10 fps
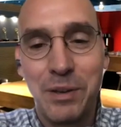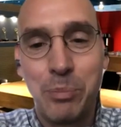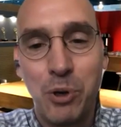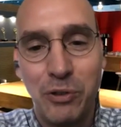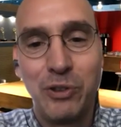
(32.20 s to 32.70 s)

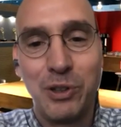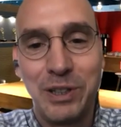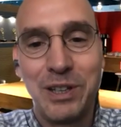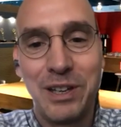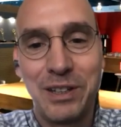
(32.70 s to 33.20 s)

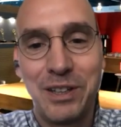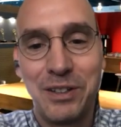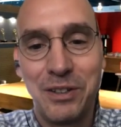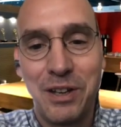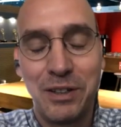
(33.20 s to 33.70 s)
Personally,
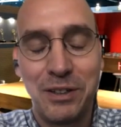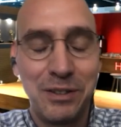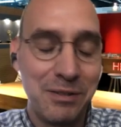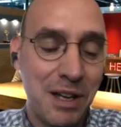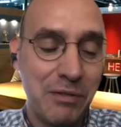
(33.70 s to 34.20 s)

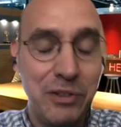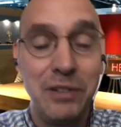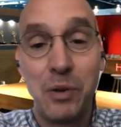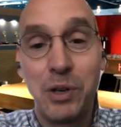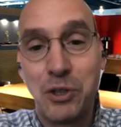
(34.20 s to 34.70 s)
I
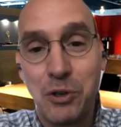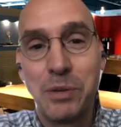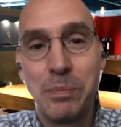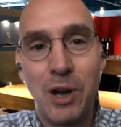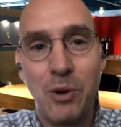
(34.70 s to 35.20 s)
feel very good
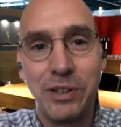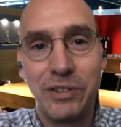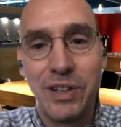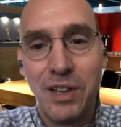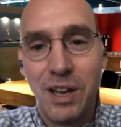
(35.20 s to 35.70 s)
about
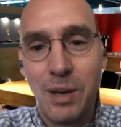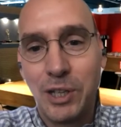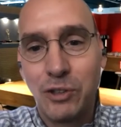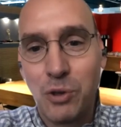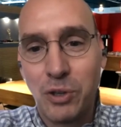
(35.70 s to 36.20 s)
it. I
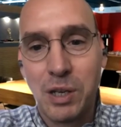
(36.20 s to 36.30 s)
mean, talking